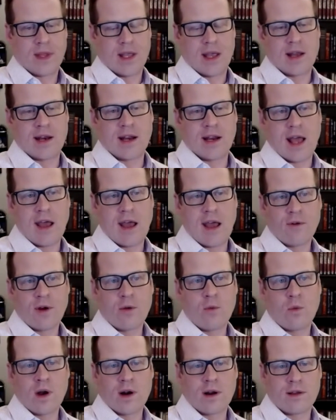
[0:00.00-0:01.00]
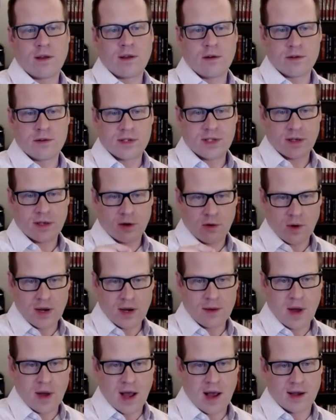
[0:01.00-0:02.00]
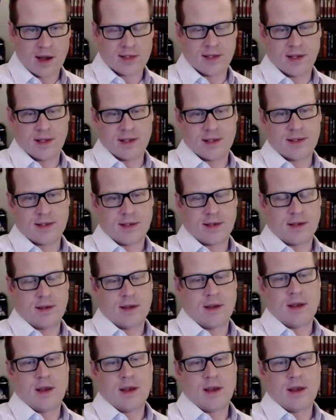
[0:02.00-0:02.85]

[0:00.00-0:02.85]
And in every one of those grid boxes,